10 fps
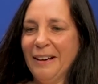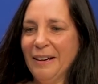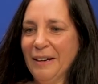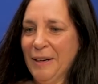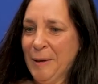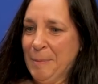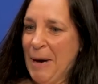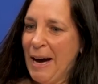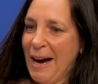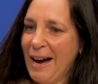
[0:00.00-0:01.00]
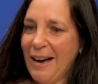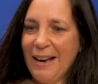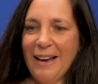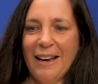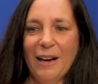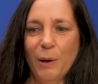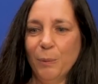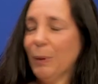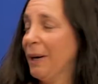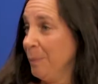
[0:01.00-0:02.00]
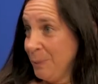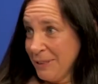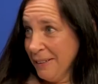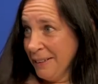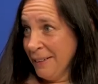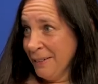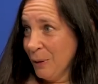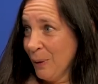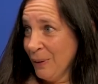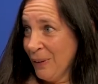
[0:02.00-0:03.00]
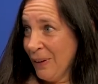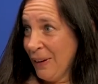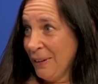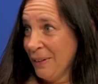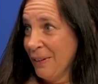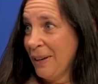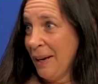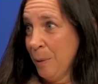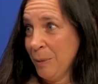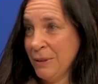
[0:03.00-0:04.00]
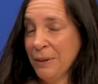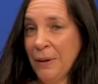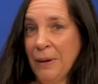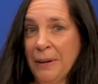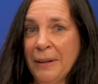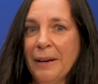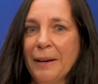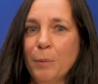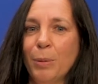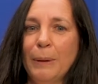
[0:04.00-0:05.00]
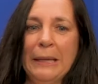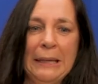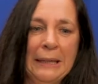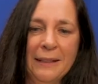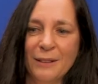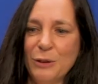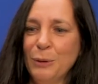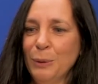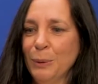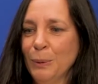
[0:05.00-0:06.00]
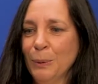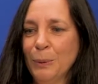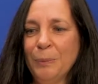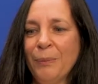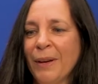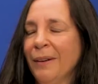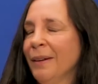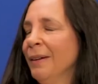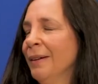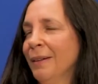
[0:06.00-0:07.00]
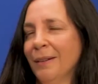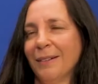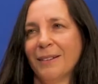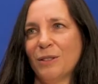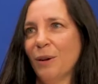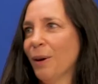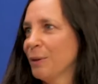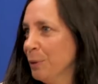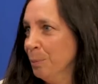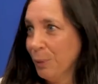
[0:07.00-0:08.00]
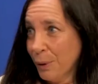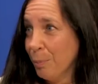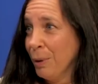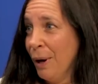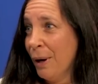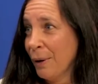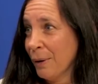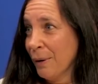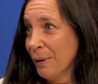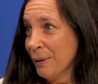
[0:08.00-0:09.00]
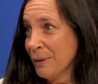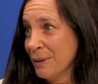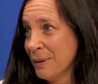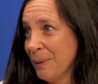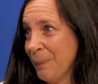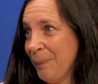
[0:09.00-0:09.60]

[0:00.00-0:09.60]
Um, I am selling it online on Amazon. I plan to talk to book bloggers,